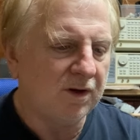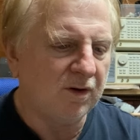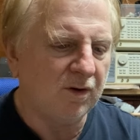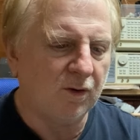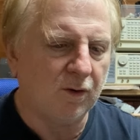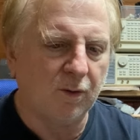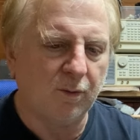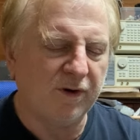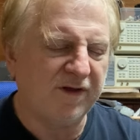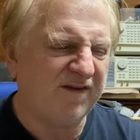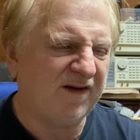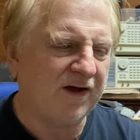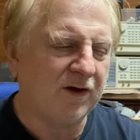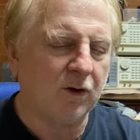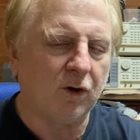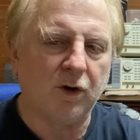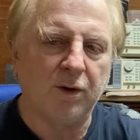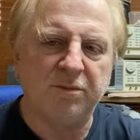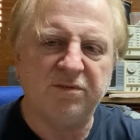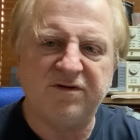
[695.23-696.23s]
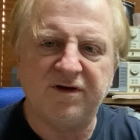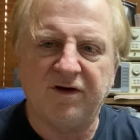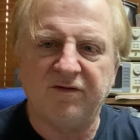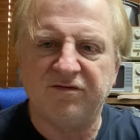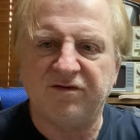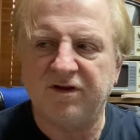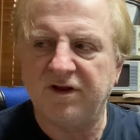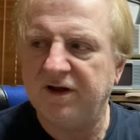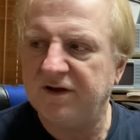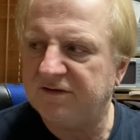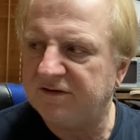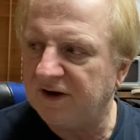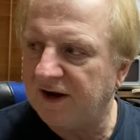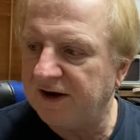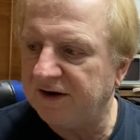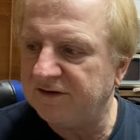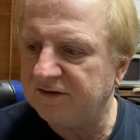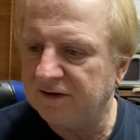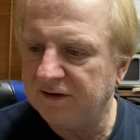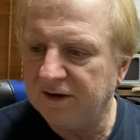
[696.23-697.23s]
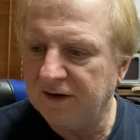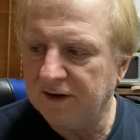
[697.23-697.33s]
or what do they call themselves these days?